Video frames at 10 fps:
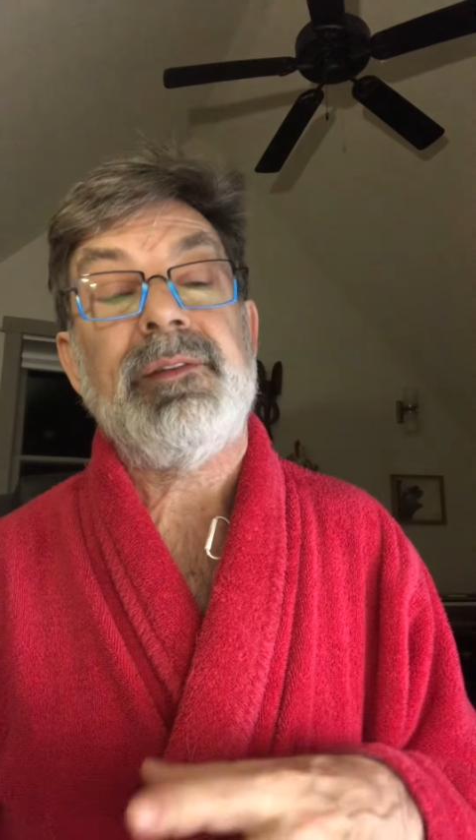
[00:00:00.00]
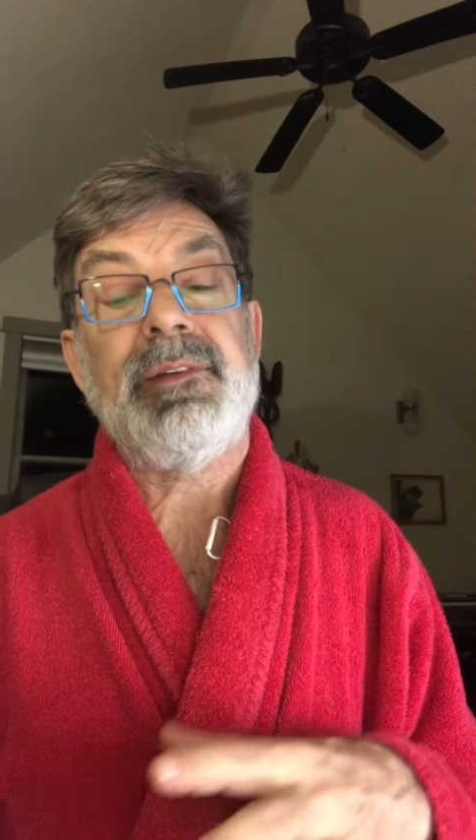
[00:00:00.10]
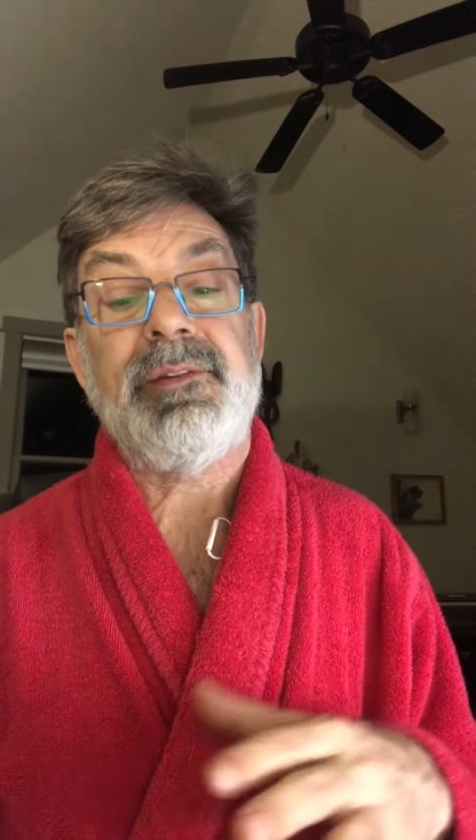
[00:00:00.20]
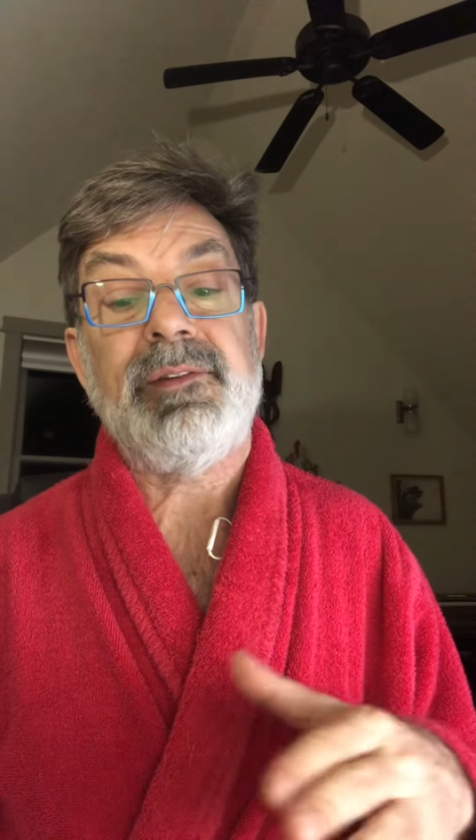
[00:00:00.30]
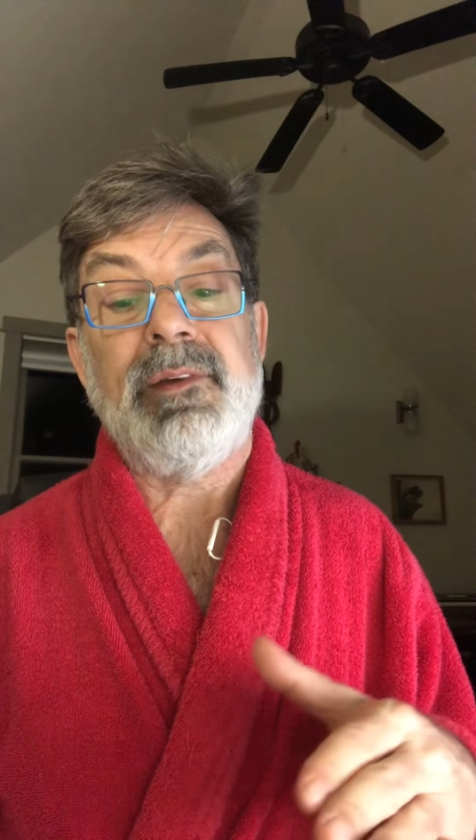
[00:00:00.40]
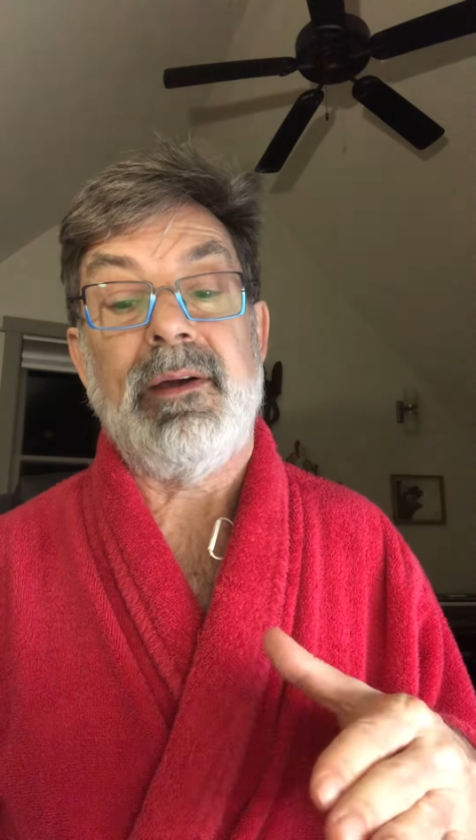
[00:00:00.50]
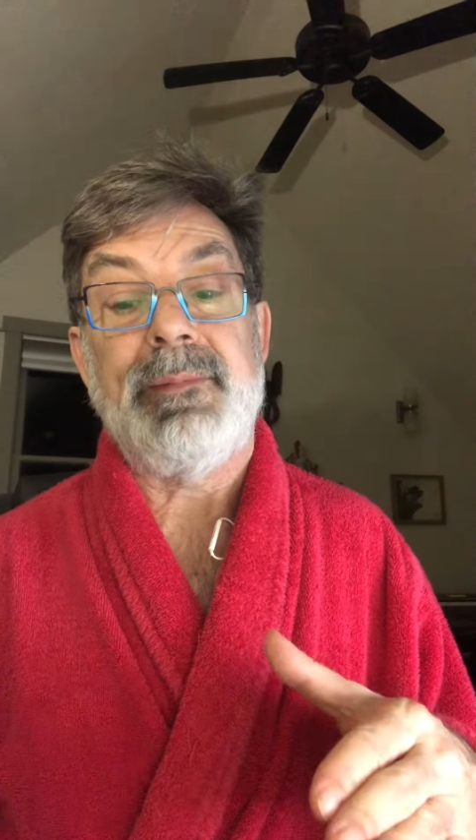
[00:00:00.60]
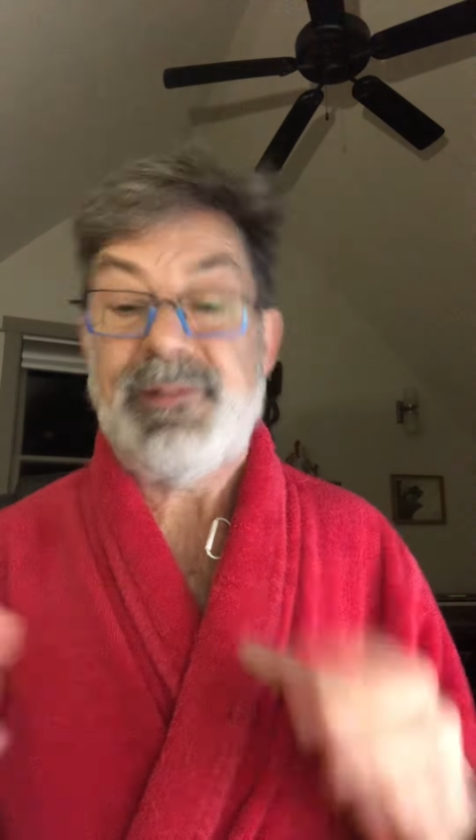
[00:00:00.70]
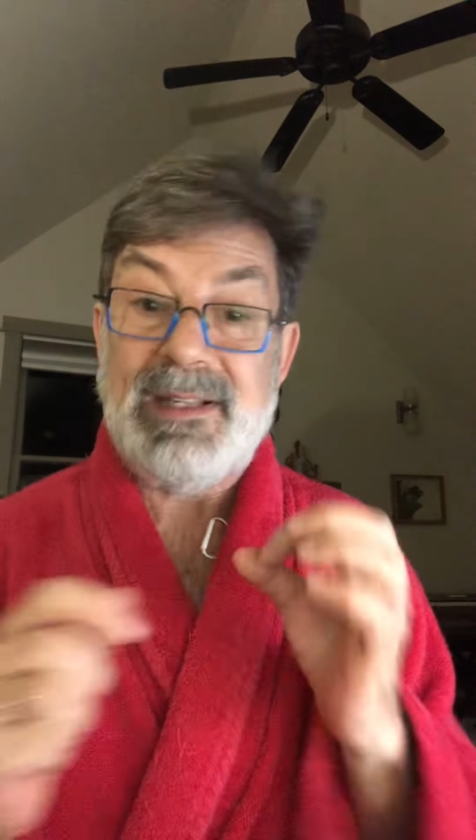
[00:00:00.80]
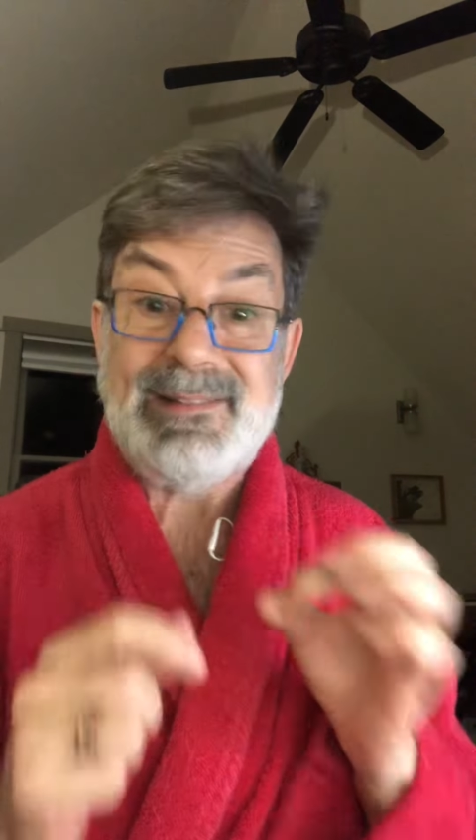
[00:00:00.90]
A
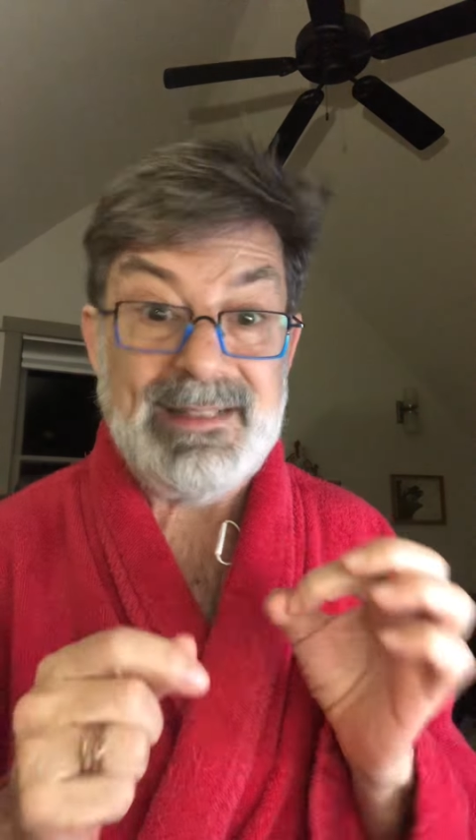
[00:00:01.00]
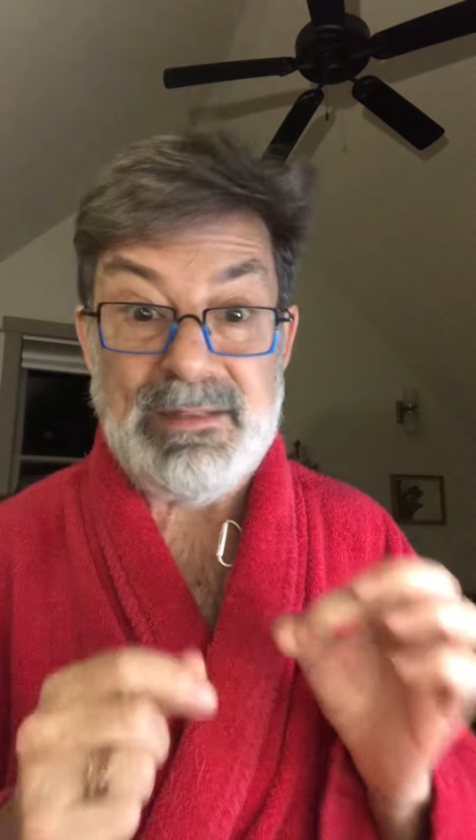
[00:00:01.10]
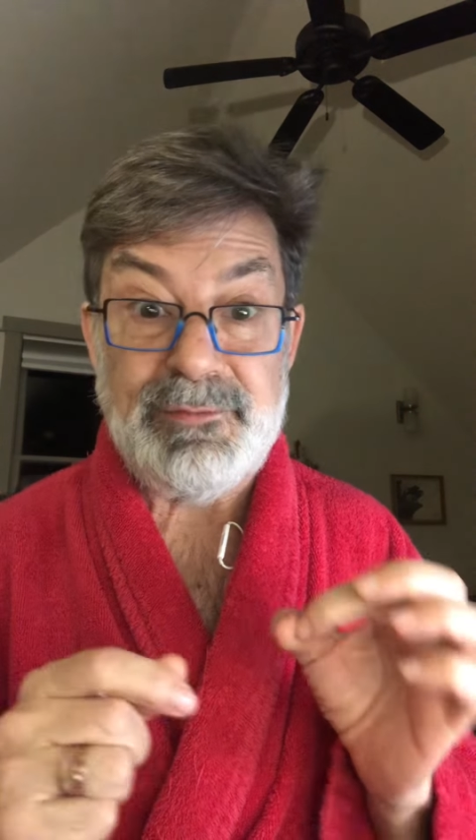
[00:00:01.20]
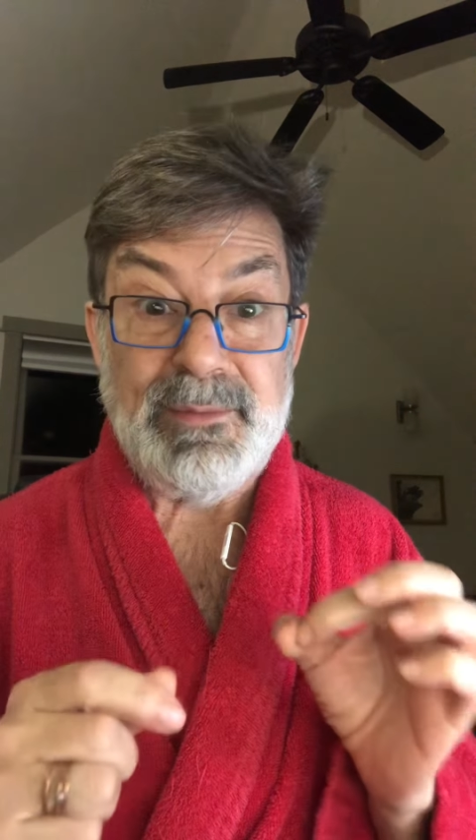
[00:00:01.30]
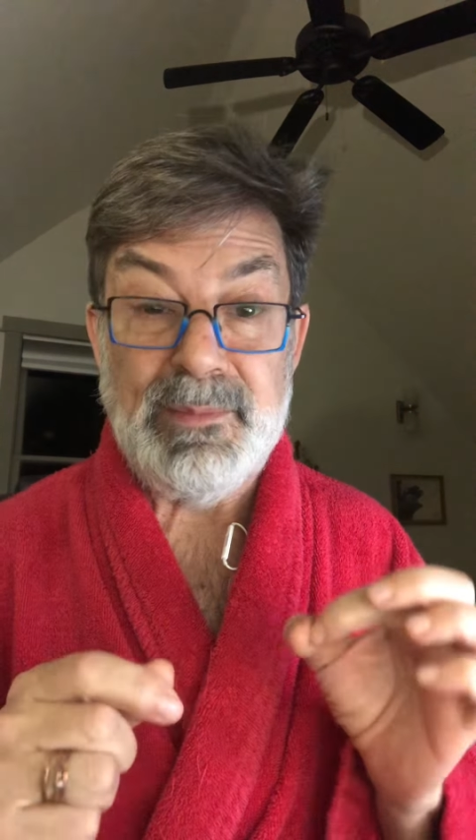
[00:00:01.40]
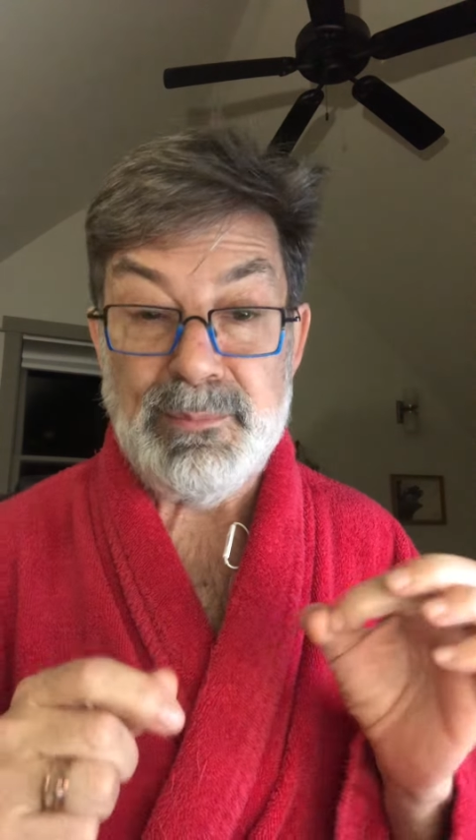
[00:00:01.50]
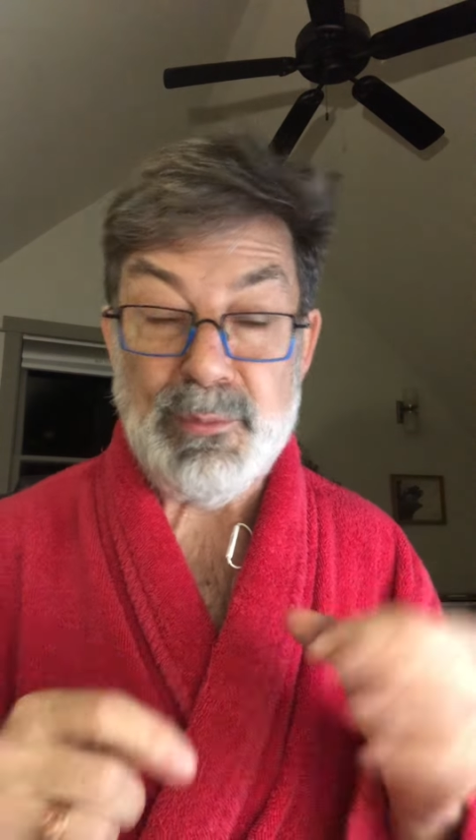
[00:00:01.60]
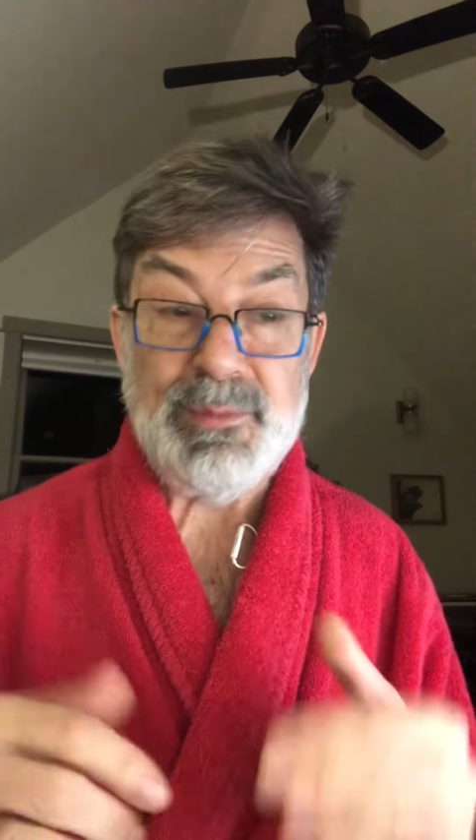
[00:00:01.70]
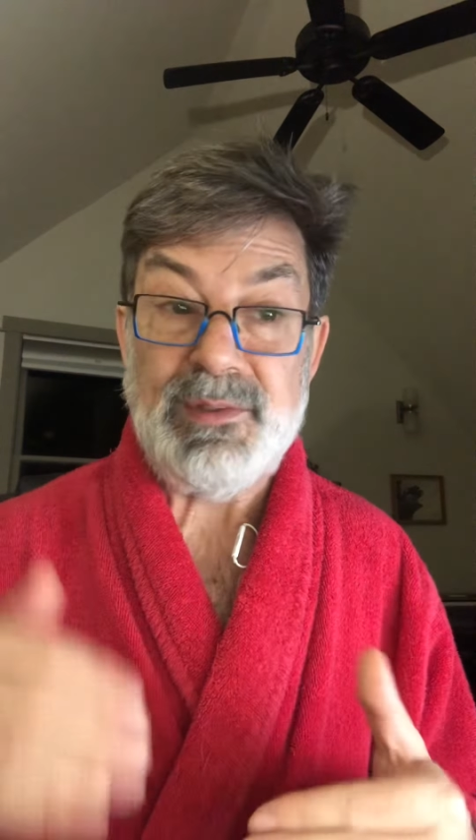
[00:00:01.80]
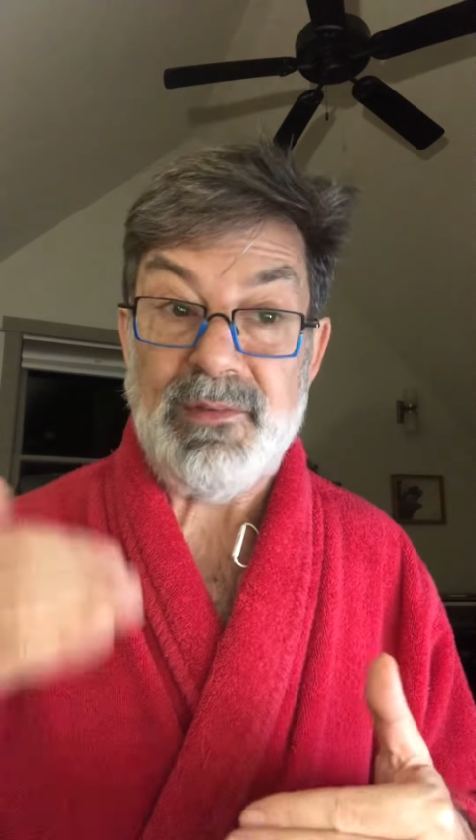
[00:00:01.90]
sextile from the
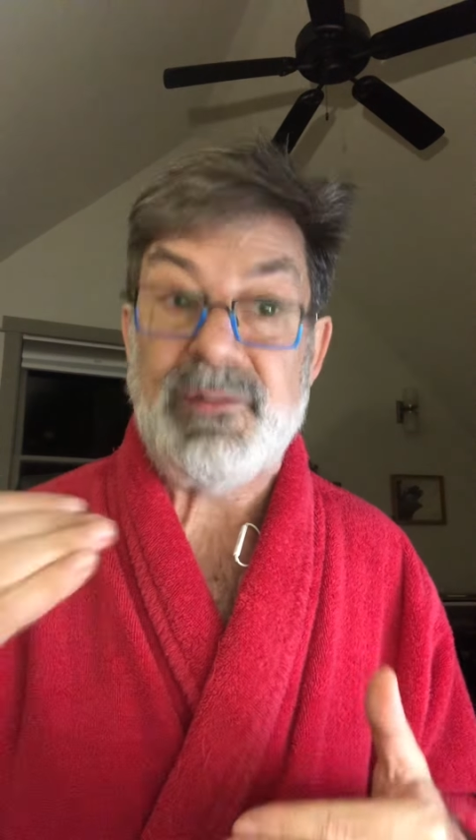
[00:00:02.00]
moon to the